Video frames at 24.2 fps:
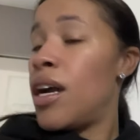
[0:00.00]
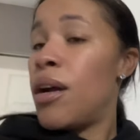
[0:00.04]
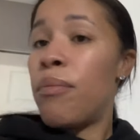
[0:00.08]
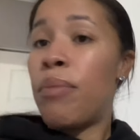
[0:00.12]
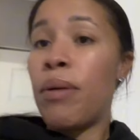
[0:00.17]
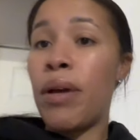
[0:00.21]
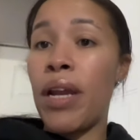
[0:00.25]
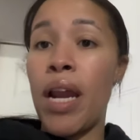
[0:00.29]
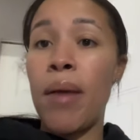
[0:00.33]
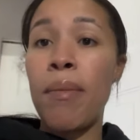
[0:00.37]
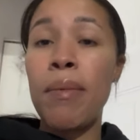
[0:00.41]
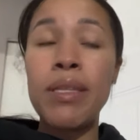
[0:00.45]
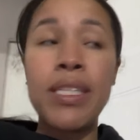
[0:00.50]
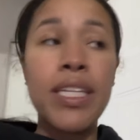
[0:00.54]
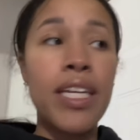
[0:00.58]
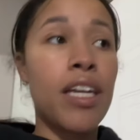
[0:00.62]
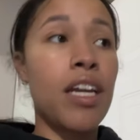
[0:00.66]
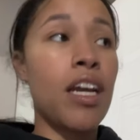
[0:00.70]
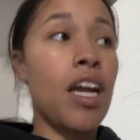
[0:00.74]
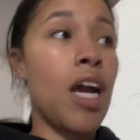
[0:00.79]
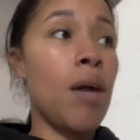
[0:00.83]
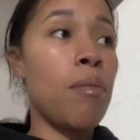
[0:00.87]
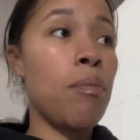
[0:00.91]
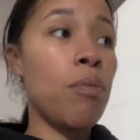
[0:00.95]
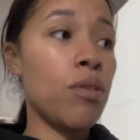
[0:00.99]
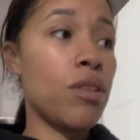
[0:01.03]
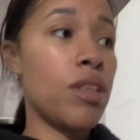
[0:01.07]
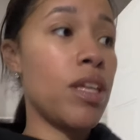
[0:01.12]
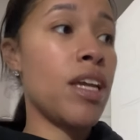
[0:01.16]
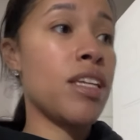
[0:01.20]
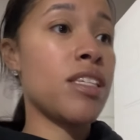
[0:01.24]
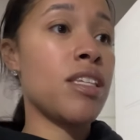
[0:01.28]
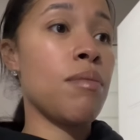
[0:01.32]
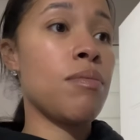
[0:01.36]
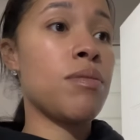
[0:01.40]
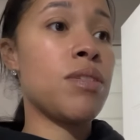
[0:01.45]
But I'm gonna take a couple
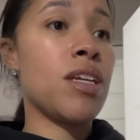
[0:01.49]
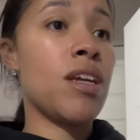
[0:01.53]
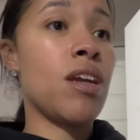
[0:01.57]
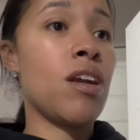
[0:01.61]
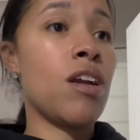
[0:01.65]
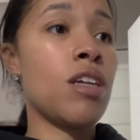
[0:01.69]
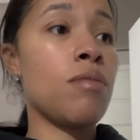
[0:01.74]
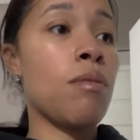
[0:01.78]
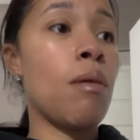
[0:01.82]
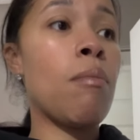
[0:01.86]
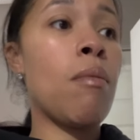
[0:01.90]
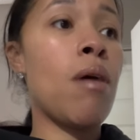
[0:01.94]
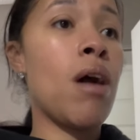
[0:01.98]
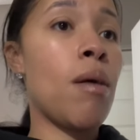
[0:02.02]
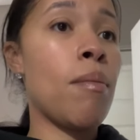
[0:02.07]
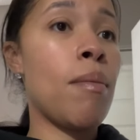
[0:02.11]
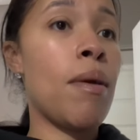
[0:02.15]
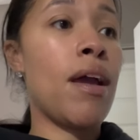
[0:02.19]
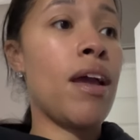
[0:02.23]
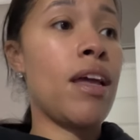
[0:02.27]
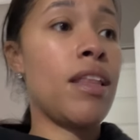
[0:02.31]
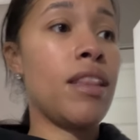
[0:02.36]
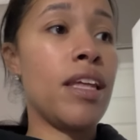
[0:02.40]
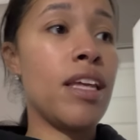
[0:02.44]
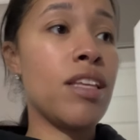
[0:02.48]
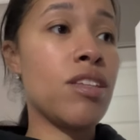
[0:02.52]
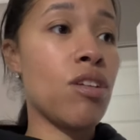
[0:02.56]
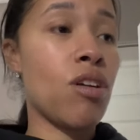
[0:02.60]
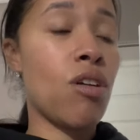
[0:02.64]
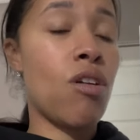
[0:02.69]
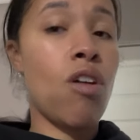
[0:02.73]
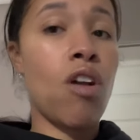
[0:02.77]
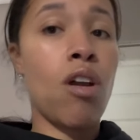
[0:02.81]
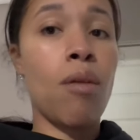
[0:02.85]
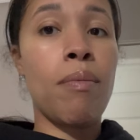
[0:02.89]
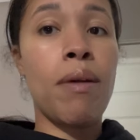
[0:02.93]
things upstairs. My mom had needs her
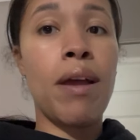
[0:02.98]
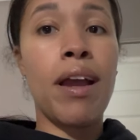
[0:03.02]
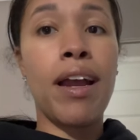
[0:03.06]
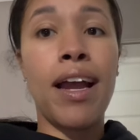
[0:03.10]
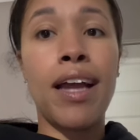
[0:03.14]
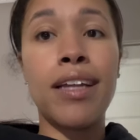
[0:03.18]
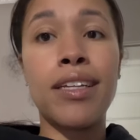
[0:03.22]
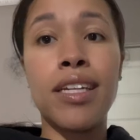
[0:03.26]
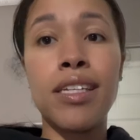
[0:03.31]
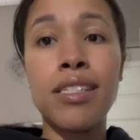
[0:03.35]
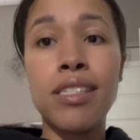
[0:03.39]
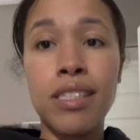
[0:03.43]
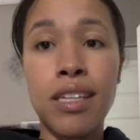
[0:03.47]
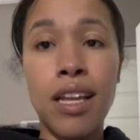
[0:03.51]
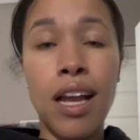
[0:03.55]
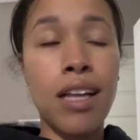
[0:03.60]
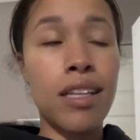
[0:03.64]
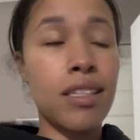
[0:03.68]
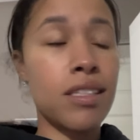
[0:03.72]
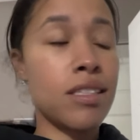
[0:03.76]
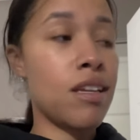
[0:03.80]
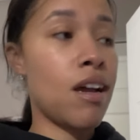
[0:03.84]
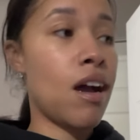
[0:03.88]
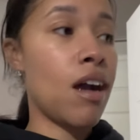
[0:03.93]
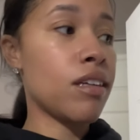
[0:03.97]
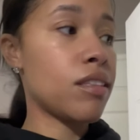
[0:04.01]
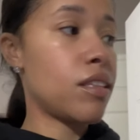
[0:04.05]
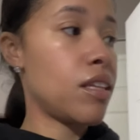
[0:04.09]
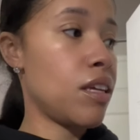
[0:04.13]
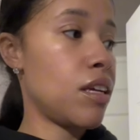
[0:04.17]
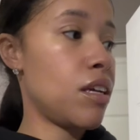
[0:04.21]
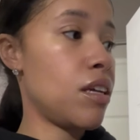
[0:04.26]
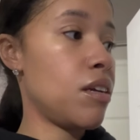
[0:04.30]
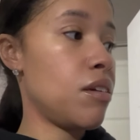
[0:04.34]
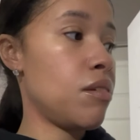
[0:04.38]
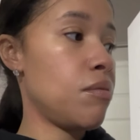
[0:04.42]
car back. I just got talked
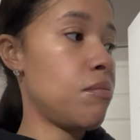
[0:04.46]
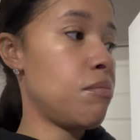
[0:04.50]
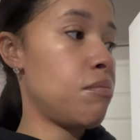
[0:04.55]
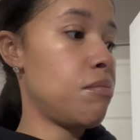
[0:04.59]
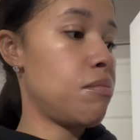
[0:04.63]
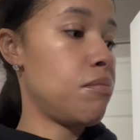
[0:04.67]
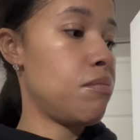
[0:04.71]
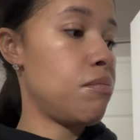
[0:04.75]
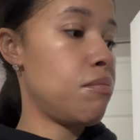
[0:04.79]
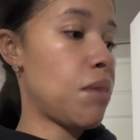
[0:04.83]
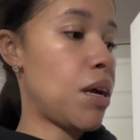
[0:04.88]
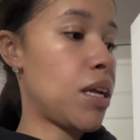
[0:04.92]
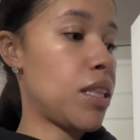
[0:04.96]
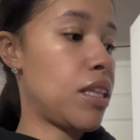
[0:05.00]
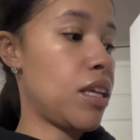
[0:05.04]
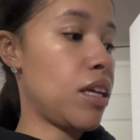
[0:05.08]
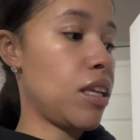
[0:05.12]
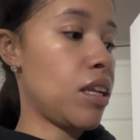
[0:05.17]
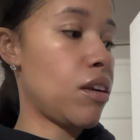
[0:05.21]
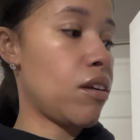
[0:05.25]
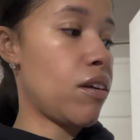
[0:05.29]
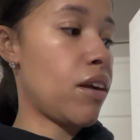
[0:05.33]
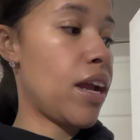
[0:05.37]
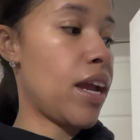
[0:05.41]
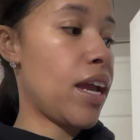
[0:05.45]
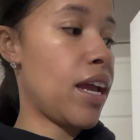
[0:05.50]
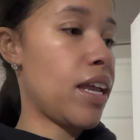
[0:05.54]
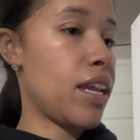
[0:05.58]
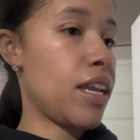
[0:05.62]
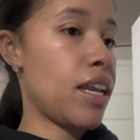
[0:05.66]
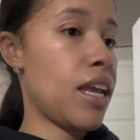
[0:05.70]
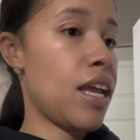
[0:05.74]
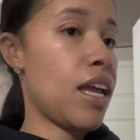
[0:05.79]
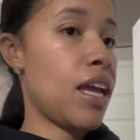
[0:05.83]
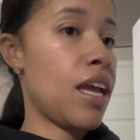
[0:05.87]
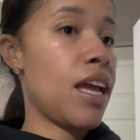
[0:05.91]
to my dealer
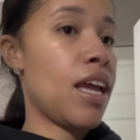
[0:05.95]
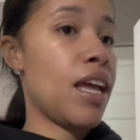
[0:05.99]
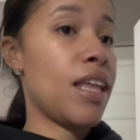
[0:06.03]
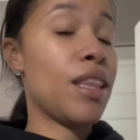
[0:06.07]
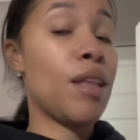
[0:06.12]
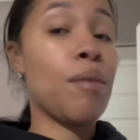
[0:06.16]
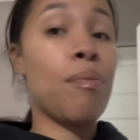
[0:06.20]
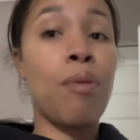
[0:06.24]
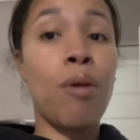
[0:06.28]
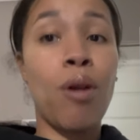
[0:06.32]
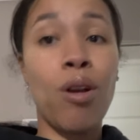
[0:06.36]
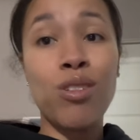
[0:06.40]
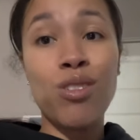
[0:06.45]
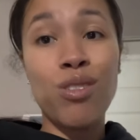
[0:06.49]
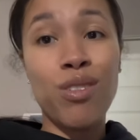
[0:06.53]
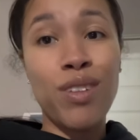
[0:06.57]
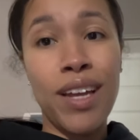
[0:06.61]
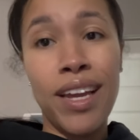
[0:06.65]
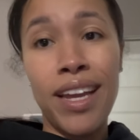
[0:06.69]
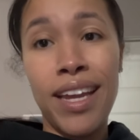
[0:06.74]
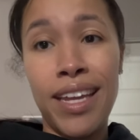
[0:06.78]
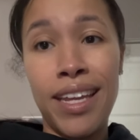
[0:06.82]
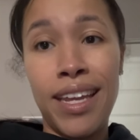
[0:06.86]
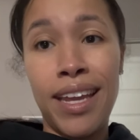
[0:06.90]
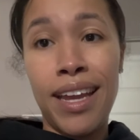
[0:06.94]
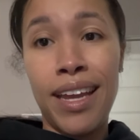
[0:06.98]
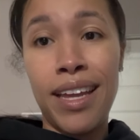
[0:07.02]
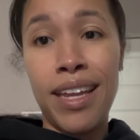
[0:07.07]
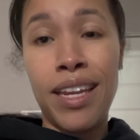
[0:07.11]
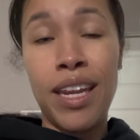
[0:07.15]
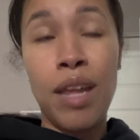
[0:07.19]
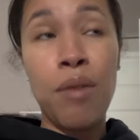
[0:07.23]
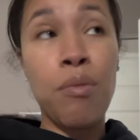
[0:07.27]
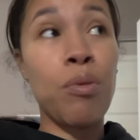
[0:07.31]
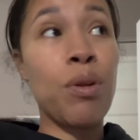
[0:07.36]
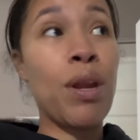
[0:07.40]
and the parts are not in
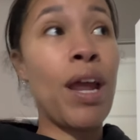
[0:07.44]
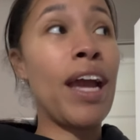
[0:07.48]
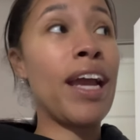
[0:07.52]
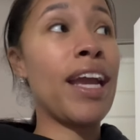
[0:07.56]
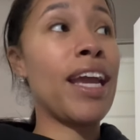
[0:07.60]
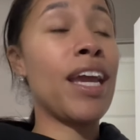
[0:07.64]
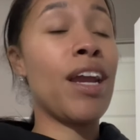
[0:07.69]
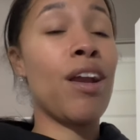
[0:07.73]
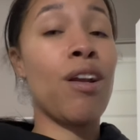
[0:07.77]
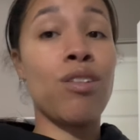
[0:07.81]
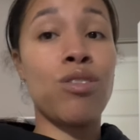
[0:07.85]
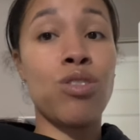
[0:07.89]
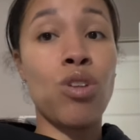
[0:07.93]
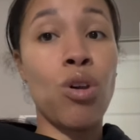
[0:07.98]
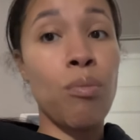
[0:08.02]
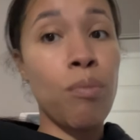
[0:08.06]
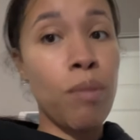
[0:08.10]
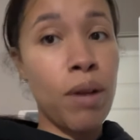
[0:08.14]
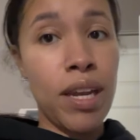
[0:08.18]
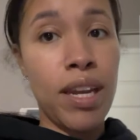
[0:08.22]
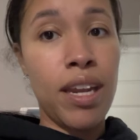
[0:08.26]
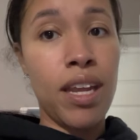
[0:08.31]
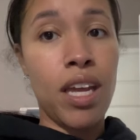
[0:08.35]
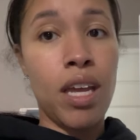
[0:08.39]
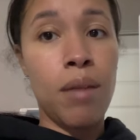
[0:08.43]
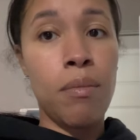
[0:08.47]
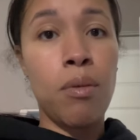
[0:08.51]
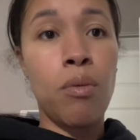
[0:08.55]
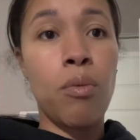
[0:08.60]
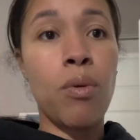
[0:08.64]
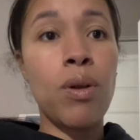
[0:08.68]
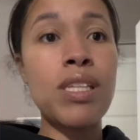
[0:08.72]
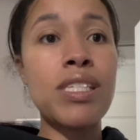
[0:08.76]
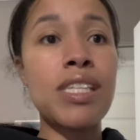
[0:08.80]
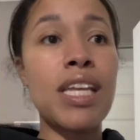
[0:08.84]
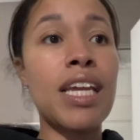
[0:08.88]
yet. They will not get here until Monday. But
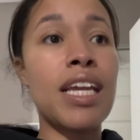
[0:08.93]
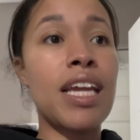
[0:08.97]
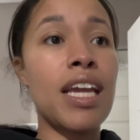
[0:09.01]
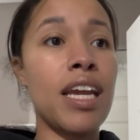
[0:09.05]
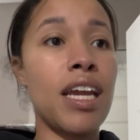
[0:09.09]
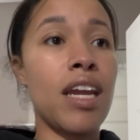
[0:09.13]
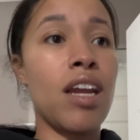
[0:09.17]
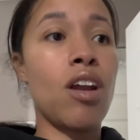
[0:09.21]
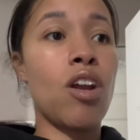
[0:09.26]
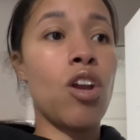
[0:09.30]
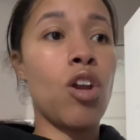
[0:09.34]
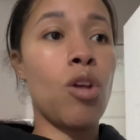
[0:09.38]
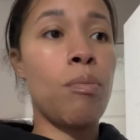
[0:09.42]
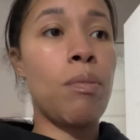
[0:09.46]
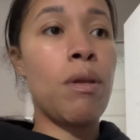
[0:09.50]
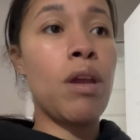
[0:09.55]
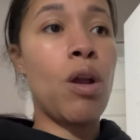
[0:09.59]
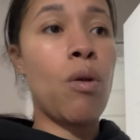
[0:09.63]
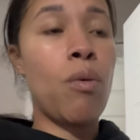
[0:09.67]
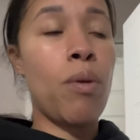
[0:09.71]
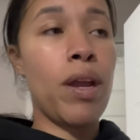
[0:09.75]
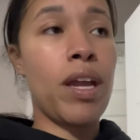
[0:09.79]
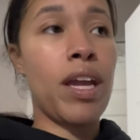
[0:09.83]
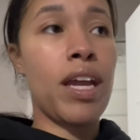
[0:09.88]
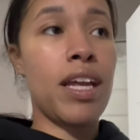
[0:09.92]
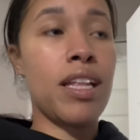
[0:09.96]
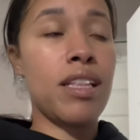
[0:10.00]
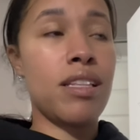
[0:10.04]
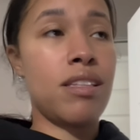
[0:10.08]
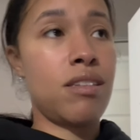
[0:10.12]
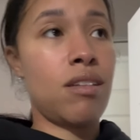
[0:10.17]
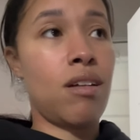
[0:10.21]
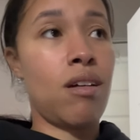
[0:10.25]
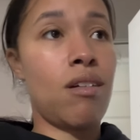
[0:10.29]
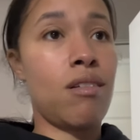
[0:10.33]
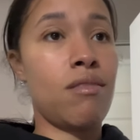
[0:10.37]
once they get here, it'll be a quick
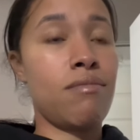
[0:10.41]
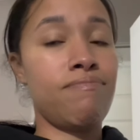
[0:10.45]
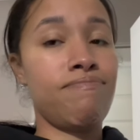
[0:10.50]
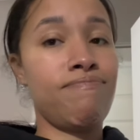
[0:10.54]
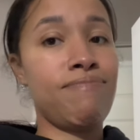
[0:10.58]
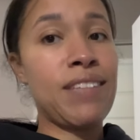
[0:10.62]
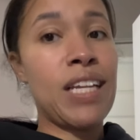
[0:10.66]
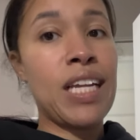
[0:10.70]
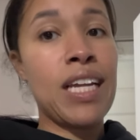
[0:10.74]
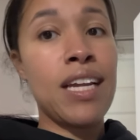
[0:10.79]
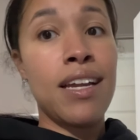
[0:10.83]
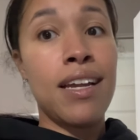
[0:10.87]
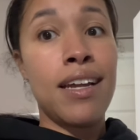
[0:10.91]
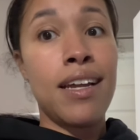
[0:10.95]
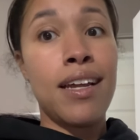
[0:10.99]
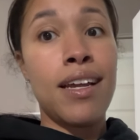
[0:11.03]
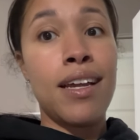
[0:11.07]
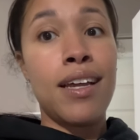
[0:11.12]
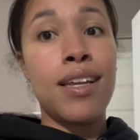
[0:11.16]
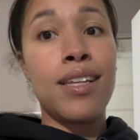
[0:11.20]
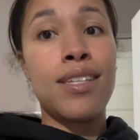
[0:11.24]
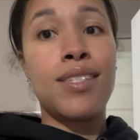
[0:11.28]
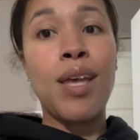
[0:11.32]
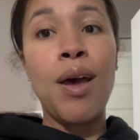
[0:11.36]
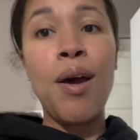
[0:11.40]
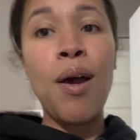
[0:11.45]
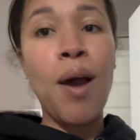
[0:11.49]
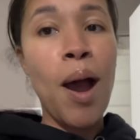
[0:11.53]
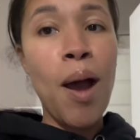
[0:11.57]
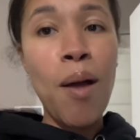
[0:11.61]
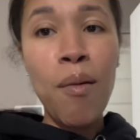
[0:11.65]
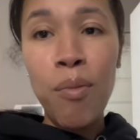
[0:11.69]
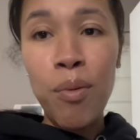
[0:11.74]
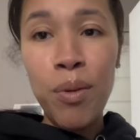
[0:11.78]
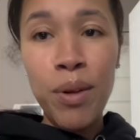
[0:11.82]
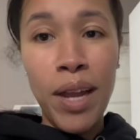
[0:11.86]
install. So
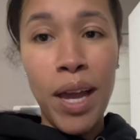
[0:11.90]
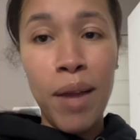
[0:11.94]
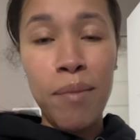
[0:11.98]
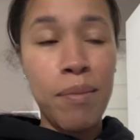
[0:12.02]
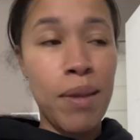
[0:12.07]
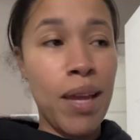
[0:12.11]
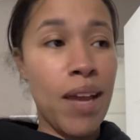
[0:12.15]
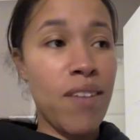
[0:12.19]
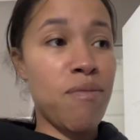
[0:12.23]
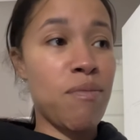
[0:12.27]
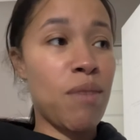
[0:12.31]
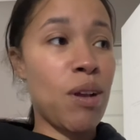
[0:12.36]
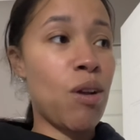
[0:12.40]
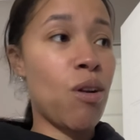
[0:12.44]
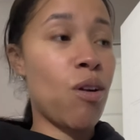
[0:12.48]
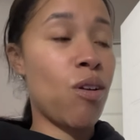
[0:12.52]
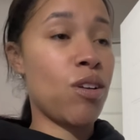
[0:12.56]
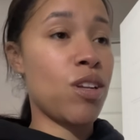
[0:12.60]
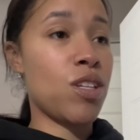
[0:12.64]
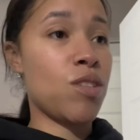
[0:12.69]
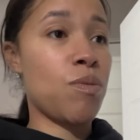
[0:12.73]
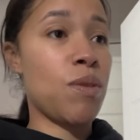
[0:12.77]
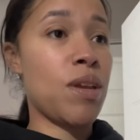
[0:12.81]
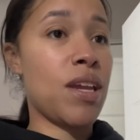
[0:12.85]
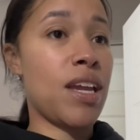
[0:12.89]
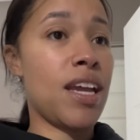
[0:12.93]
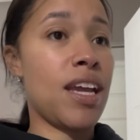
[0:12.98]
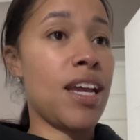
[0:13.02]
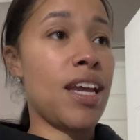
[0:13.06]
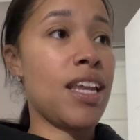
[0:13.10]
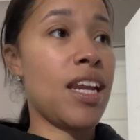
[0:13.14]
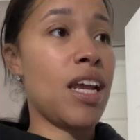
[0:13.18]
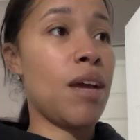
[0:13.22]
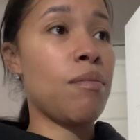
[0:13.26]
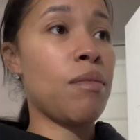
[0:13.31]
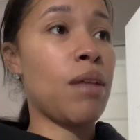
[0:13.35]
I will not be having my car this weekend.
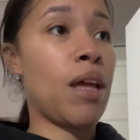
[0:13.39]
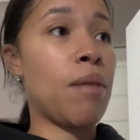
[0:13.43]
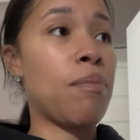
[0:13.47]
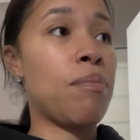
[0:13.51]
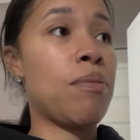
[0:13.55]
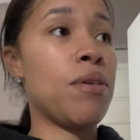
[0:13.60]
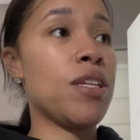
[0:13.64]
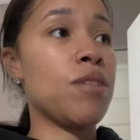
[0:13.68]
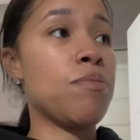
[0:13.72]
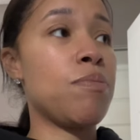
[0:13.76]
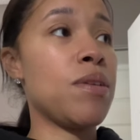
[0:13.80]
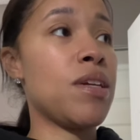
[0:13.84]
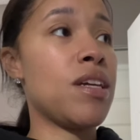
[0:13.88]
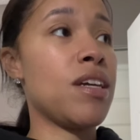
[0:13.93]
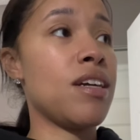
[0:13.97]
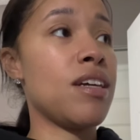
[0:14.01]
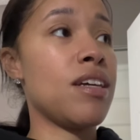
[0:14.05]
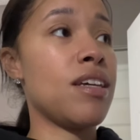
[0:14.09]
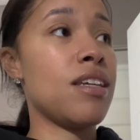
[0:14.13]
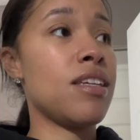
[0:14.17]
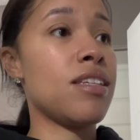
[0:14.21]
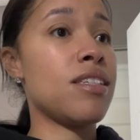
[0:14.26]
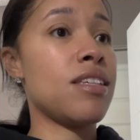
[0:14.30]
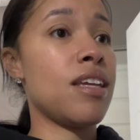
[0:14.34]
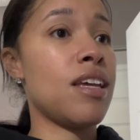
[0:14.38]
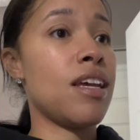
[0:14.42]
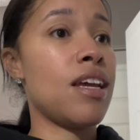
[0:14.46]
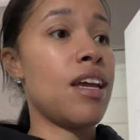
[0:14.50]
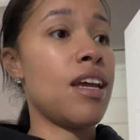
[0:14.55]
And I'm like pissed because